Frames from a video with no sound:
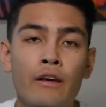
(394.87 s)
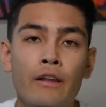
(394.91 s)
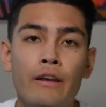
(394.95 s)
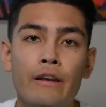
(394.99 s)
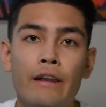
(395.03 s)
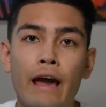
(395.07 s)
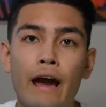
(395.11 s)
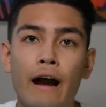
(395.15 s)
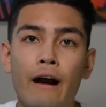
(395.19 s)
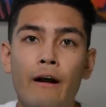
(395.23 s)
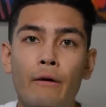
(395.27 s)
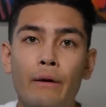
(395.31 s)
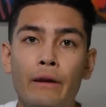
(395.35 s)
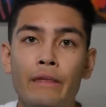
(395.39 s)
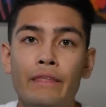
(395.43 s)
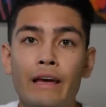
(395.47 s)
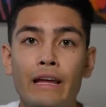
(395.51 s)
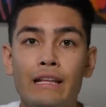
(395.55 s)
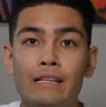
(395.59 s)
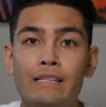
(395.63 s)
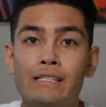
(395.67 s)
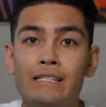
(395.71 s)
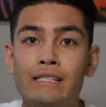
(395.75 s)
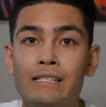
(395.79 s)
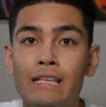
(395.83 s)
Now, in
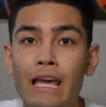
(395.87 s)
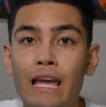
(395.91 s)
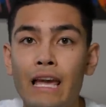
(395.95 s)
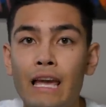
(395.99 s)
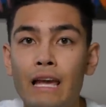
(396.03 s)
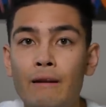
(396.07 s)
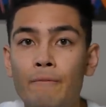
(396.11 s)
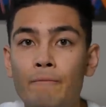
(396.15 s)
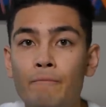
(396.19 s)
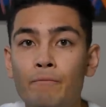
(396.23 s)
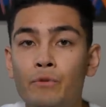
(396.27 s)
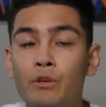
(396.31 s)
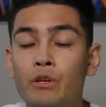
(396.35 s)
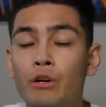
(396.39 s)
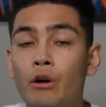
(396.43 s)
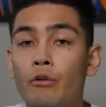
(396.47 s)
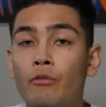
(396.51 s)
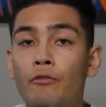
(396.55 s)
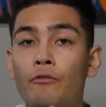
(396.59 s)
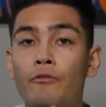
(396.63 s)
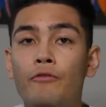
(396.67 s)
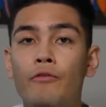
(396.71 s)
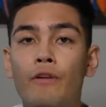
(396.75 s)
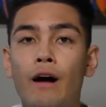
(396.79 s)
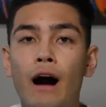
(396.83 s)
that same, you know,
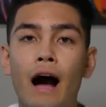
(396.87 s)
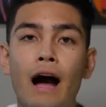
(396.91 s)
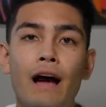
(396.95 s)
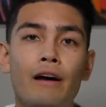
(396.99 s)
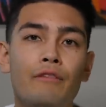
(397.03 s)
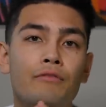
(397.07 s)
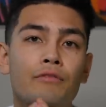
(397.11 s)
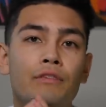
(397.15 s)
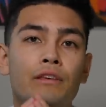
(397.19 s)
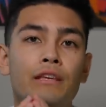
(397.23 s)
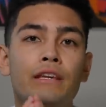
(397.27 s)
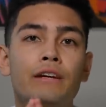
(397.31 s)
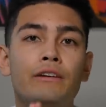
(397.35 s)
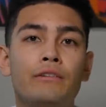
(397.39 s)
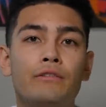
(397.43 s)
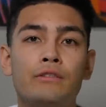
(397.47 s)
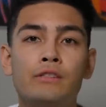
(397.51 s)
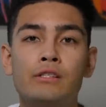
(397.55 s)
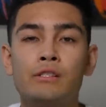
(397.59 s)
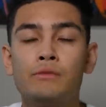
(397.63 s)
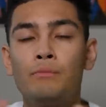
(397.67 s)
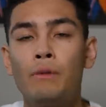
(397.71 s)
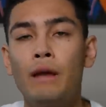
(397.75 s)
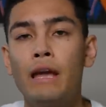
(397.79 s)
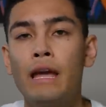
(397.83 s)
5 year
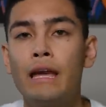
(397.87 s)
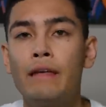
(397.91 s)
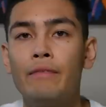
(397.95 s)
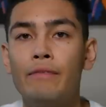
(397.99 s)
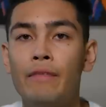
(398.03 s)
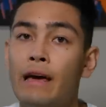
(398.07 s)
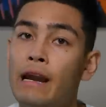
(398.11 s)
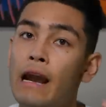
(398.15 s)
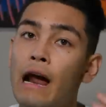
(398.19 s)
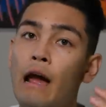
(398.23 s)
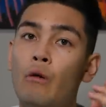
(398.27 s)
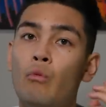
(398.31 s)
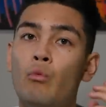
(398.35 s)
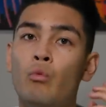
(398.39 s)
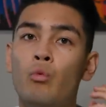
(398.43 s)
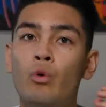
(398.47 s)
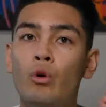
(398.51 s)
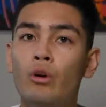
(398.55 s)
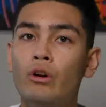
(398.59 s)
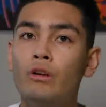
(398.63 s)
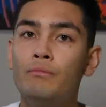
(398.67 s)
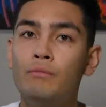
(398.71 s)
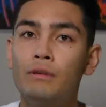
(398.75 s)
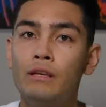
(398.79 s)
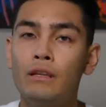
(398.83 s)
span that I
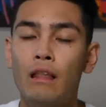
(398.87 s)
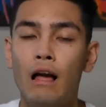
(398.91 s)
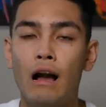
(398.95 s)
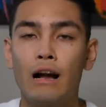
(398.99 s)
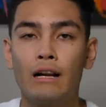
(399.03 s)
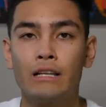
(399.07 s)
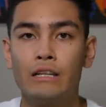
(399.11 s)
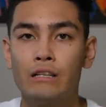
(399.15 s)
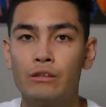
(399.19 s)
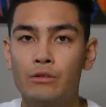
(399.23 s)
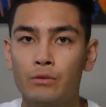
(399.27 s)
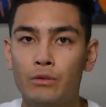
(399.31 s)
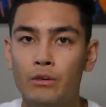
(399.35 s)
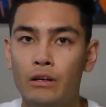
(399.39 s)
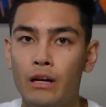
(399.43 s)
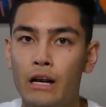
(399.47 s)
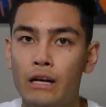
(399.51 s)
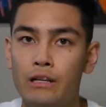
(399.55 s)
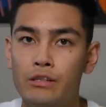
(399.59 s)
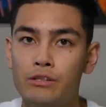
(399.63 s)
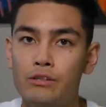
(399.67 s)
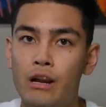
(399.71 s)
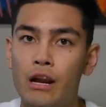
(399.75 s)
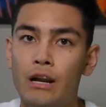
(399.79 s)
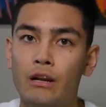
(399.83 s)
would be locked into a
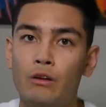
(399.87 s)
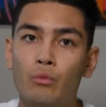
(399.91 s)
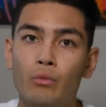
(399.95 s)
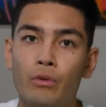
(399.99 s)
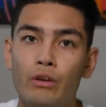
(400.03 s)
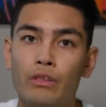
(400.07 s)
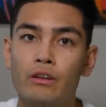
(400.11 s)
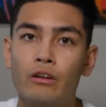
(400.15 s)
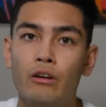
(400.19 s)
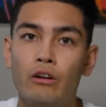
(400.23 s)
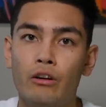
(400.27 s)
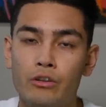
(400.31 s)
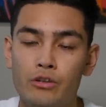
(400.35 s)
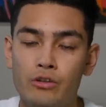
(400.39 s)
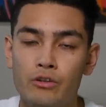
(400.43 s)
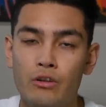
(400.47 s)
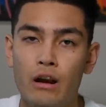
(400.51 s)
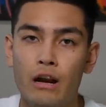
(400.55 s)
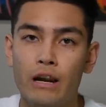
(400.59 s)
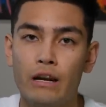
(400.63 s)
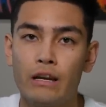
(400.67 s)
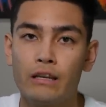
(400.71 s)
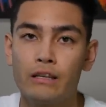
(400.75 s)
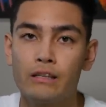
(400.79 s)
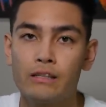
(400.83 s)
contract with
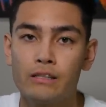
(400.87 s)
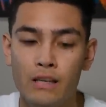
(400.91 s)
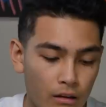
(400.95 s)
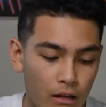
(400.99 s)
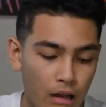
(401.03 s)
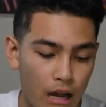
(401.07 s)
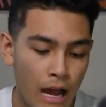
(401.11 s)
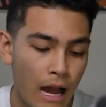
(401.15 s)
Cardtronics,